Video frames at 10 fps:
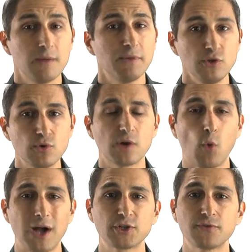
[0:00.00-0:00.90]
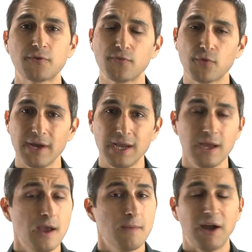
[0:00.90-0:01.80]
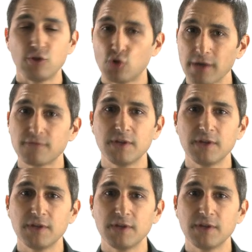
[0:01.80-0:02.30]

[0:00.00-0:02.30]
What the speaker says: but you can watch it for free by just